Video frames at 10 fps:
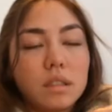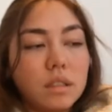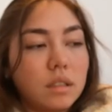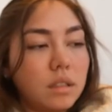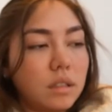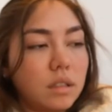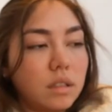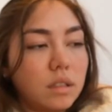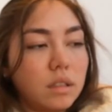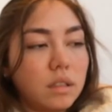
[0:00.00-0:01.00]

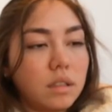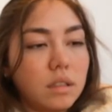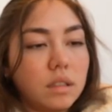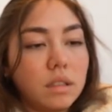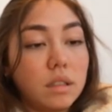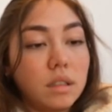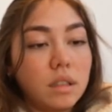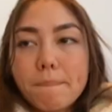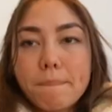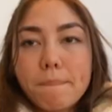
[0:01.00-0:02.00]

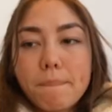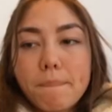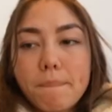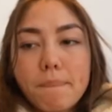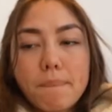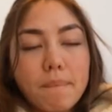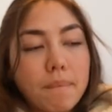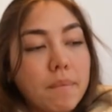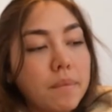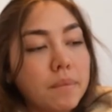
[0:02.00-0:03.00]

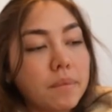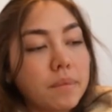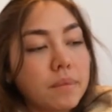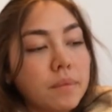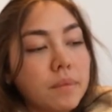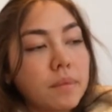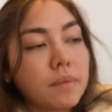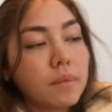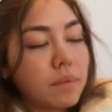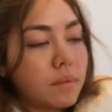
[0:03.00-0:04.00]

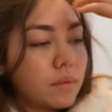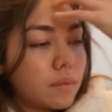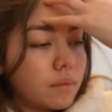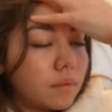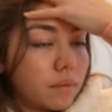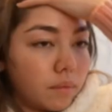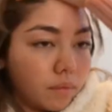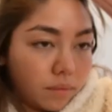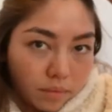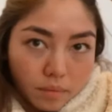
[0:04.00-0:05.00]

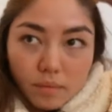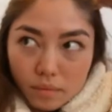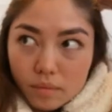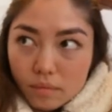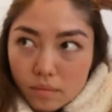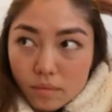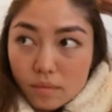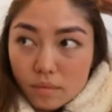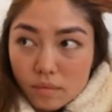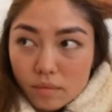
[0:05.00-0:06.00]

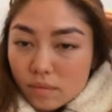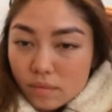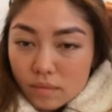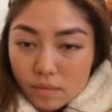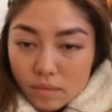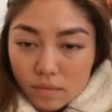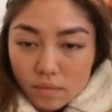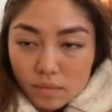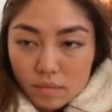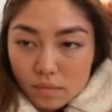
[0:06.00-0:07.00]

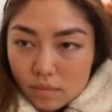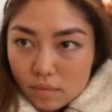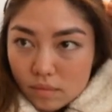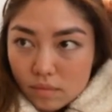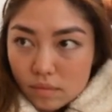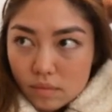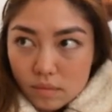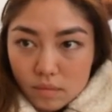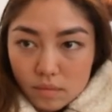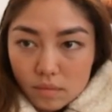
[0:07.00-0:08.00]
[no speech]